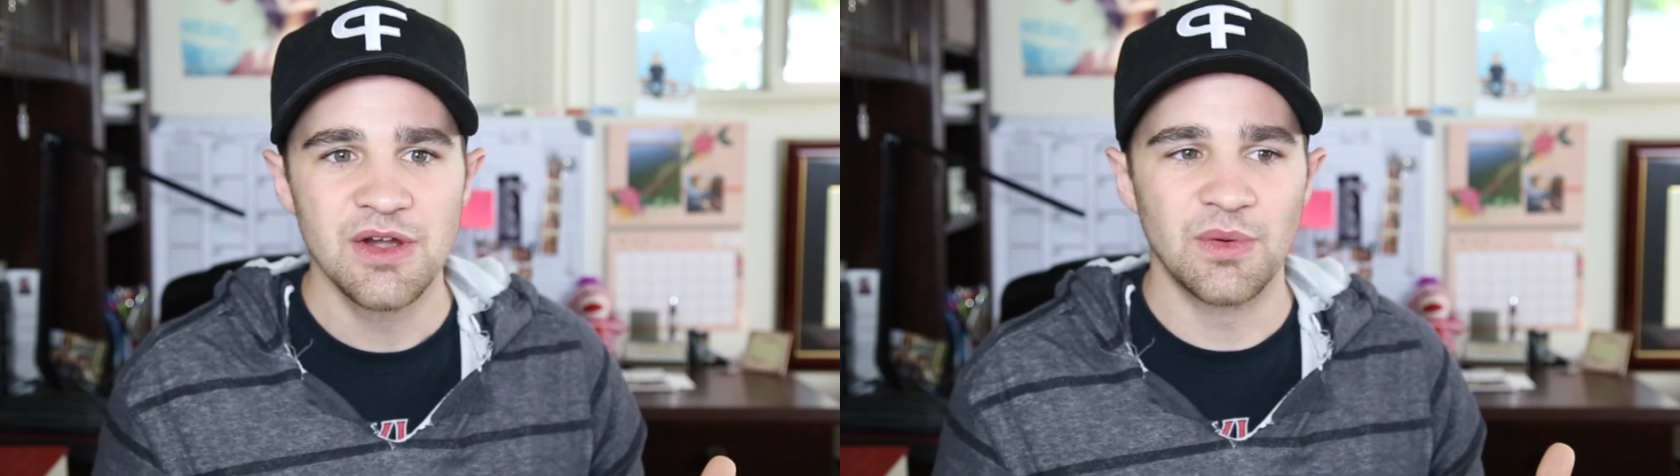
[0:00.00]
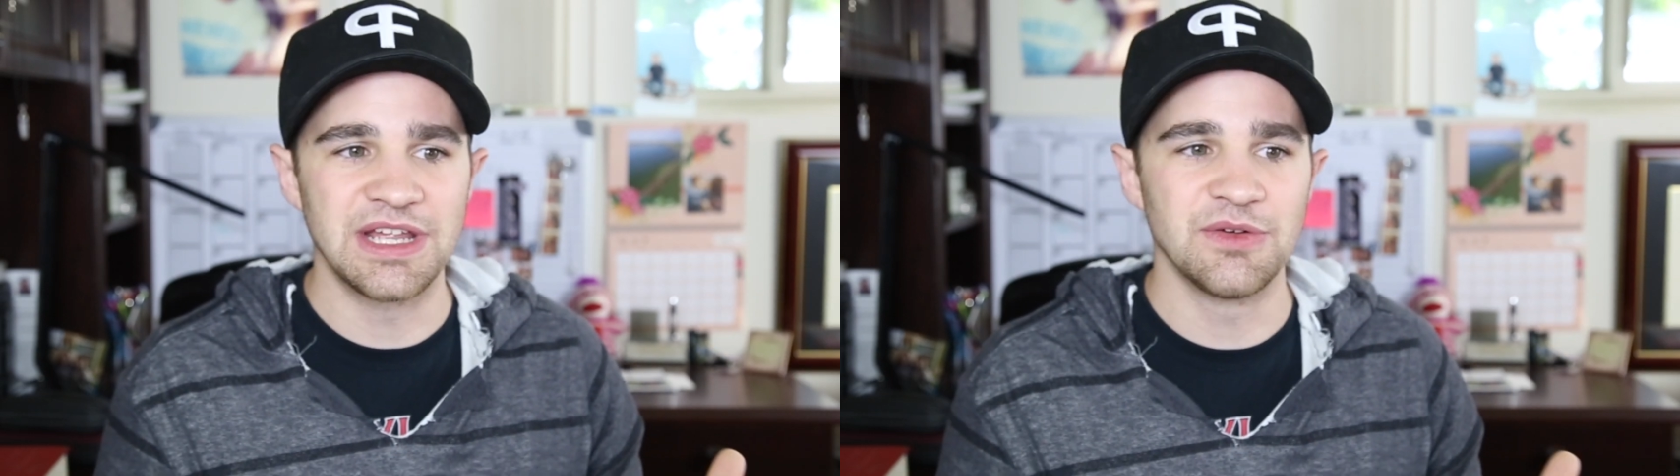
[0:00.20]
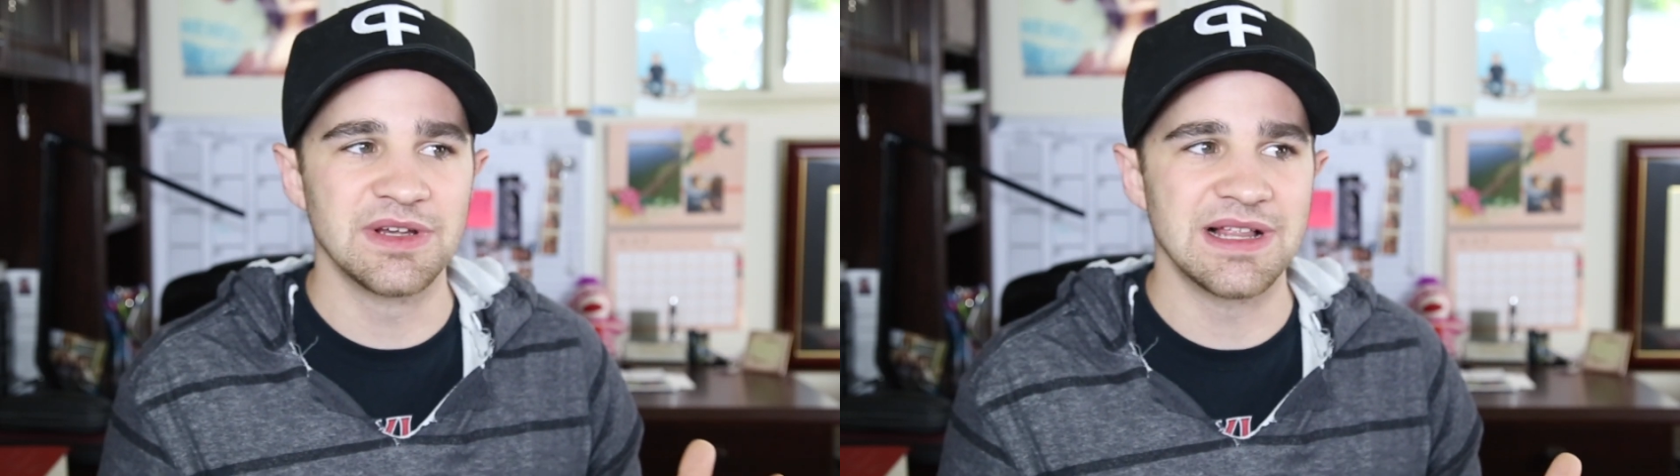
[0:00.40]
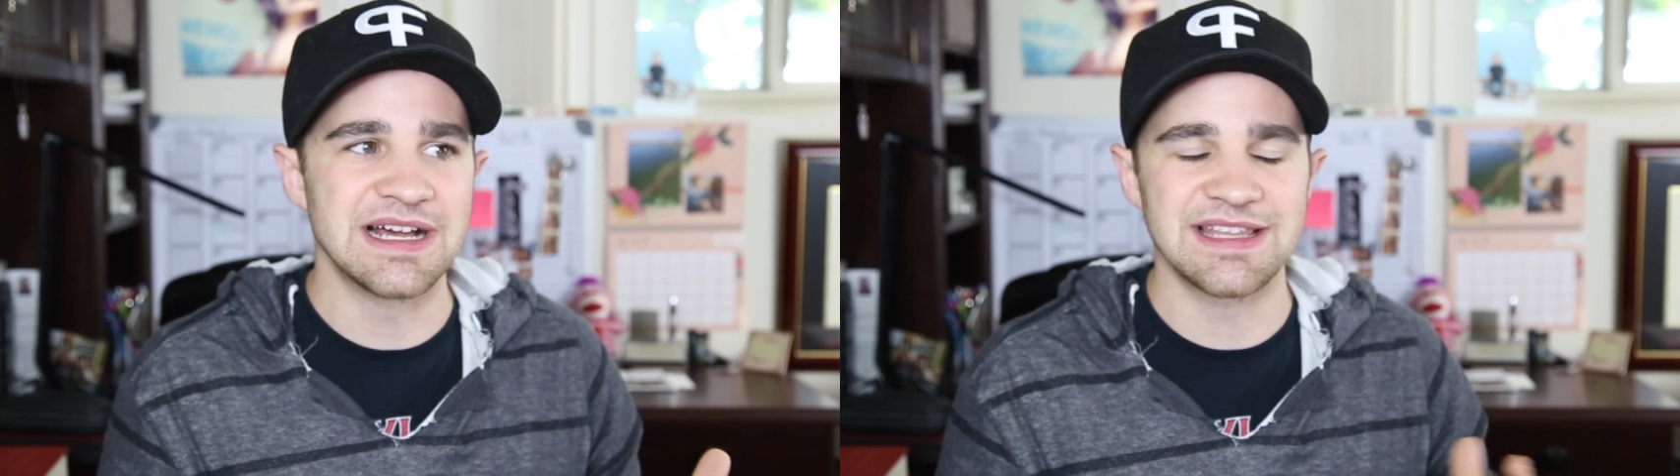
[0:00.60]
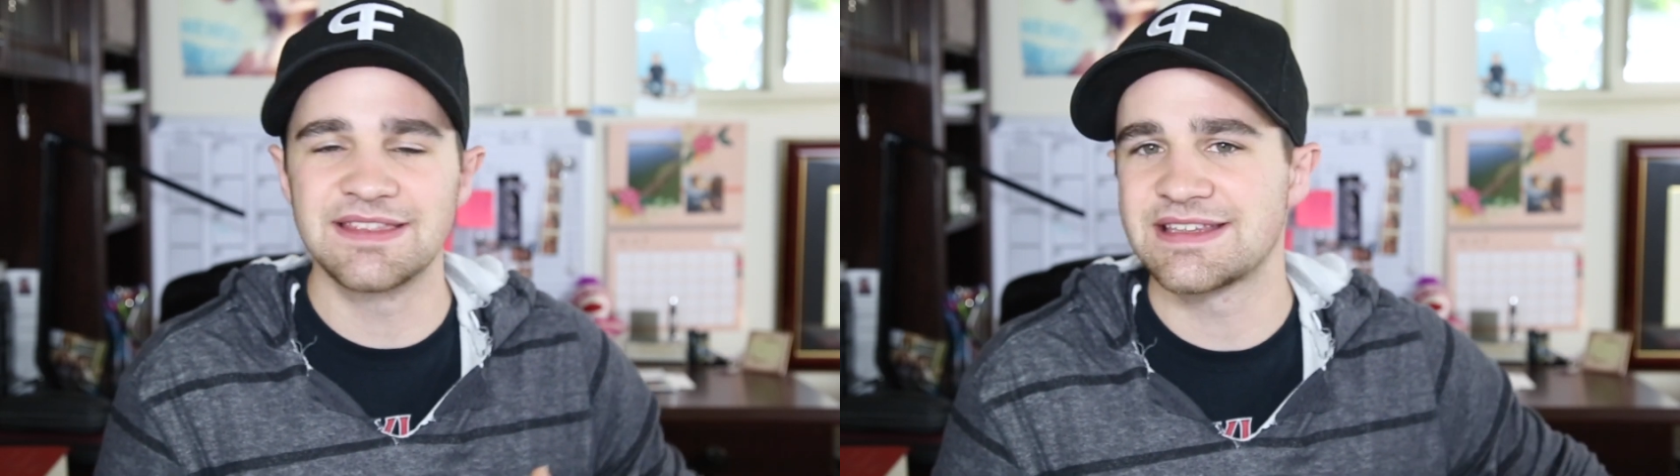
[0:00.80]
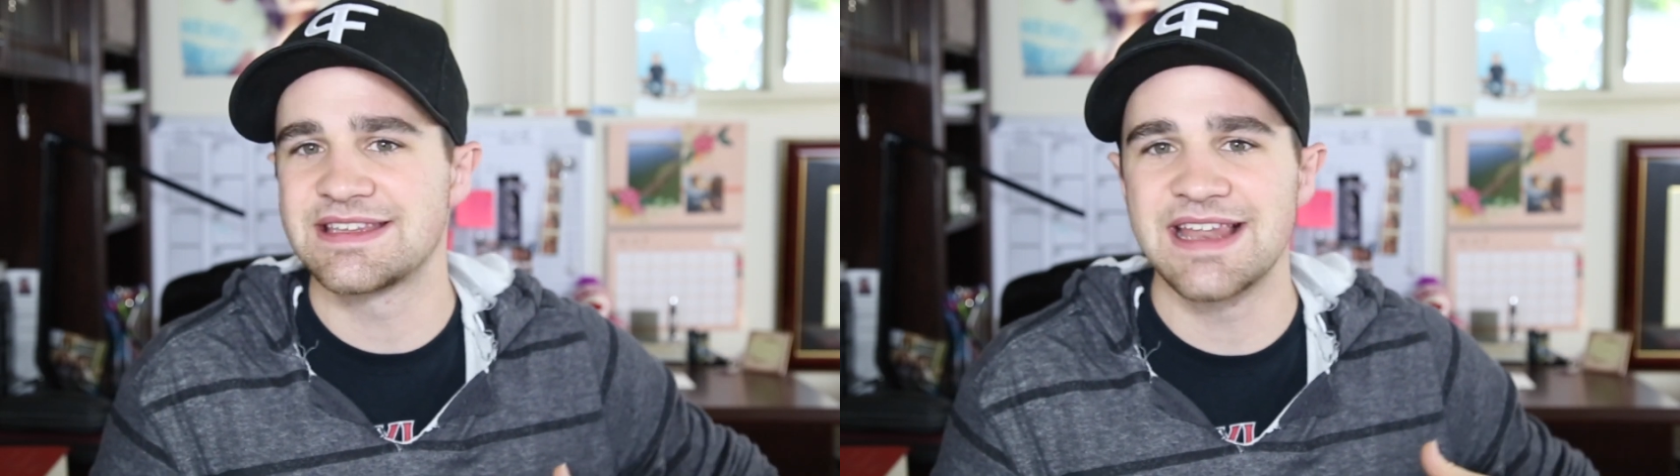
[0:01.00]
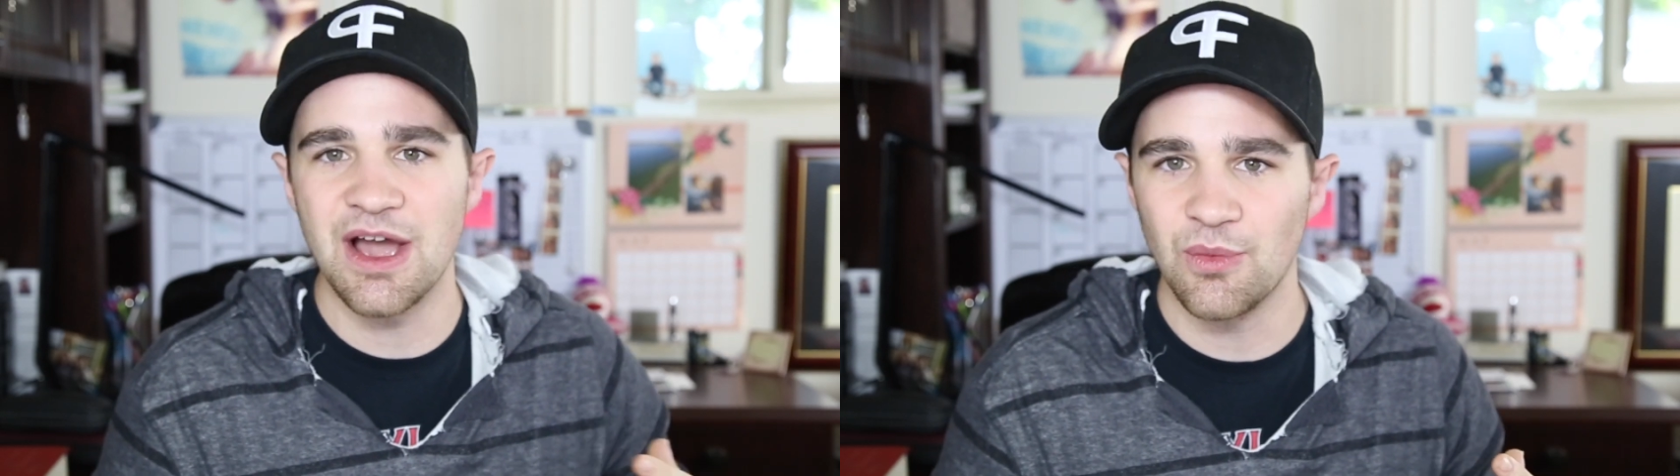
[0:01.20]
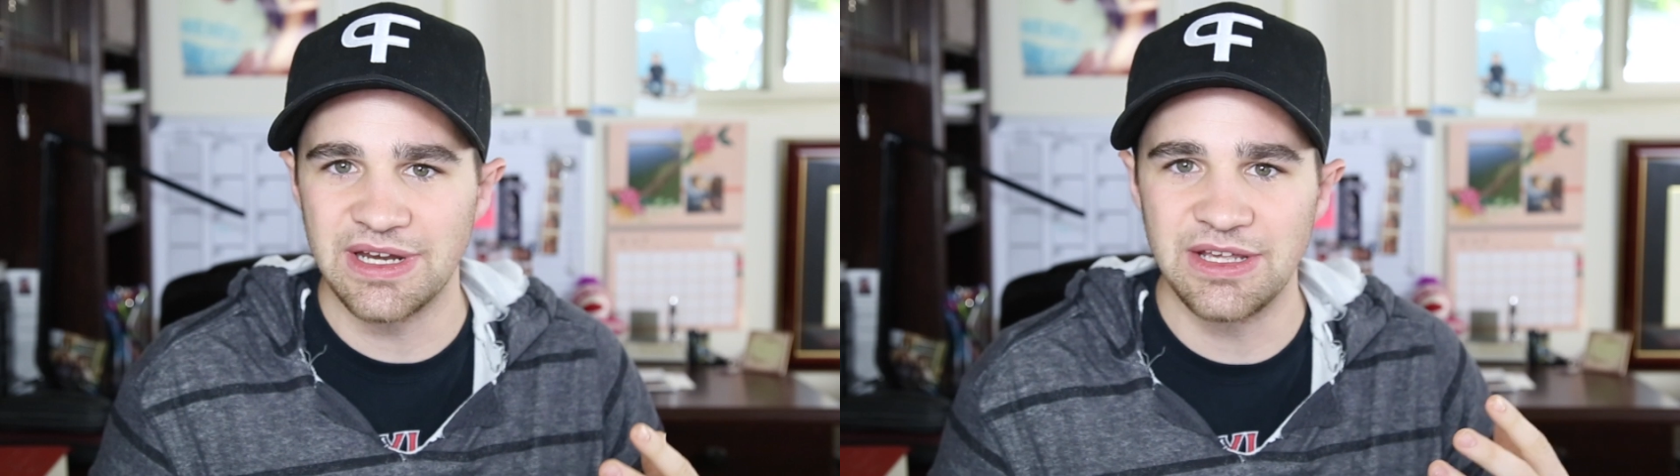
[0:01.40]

when he realized that's not what